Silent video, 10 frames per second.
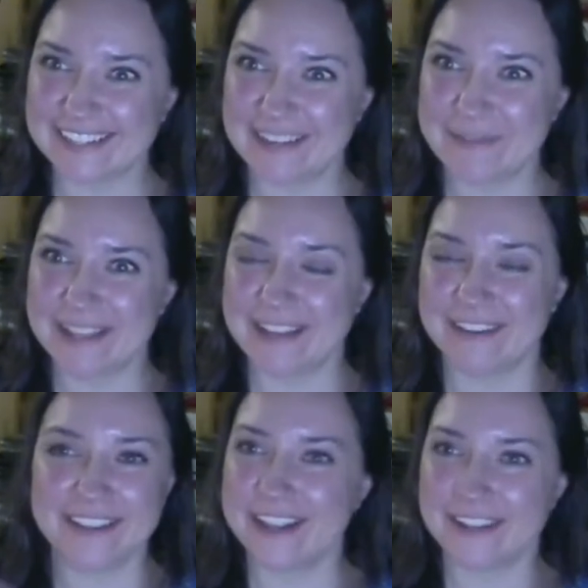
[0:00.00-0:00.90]
I mean, all
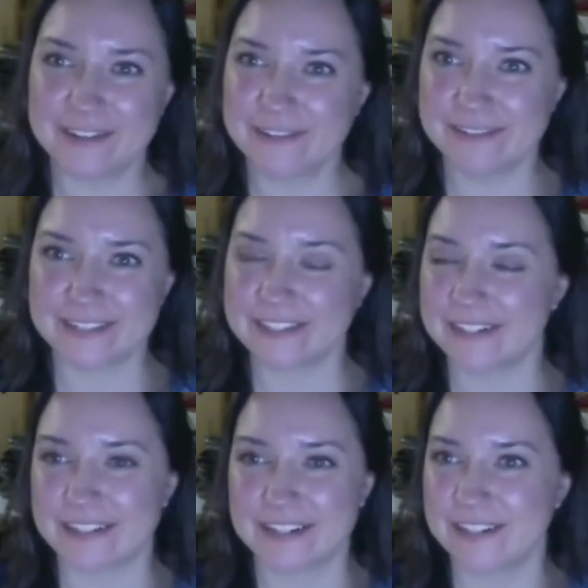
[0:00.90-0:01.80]
they had to do was send a
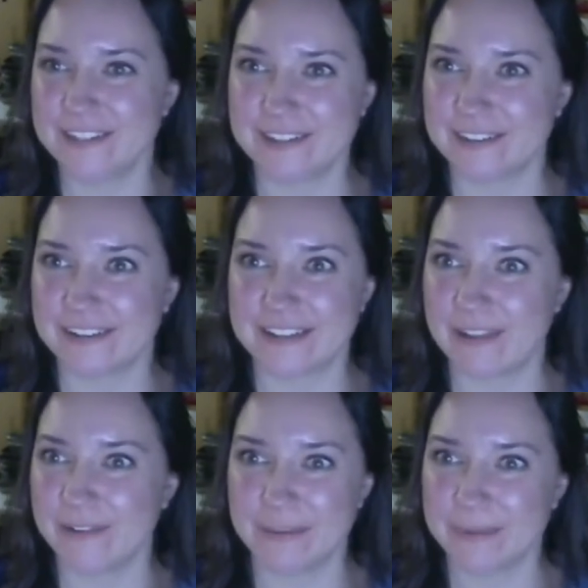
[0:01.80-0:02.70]
conditioner, and that
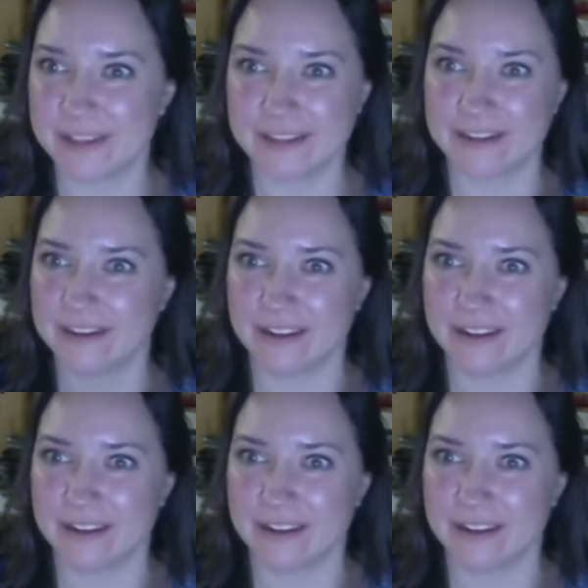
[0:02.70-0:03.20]
would have been